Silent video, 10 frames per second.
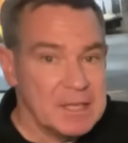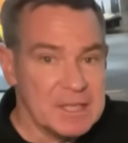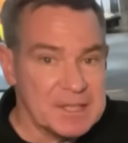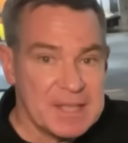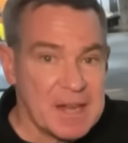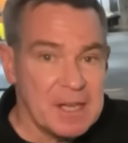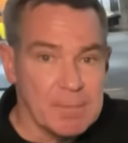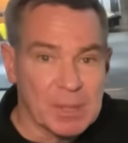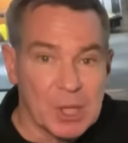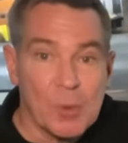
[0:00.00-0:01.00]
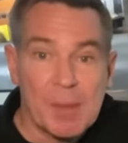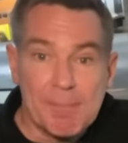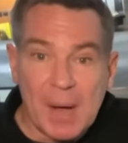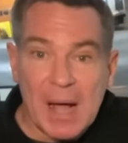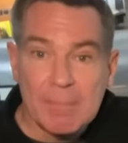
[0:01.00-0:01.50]
Descending below the
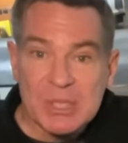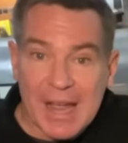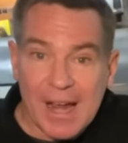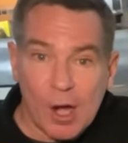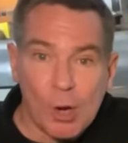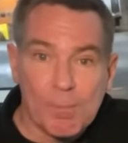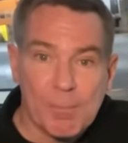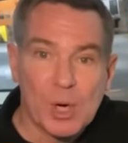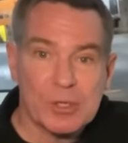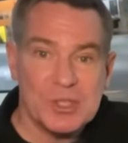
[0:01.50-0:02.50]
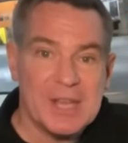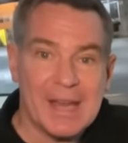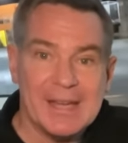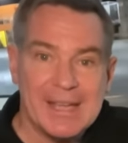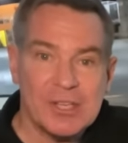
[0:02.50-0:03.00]
bomb's air burst
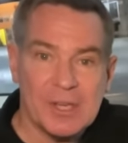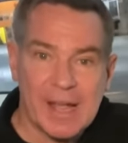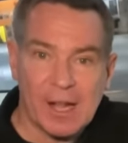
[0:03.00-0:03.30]
detonation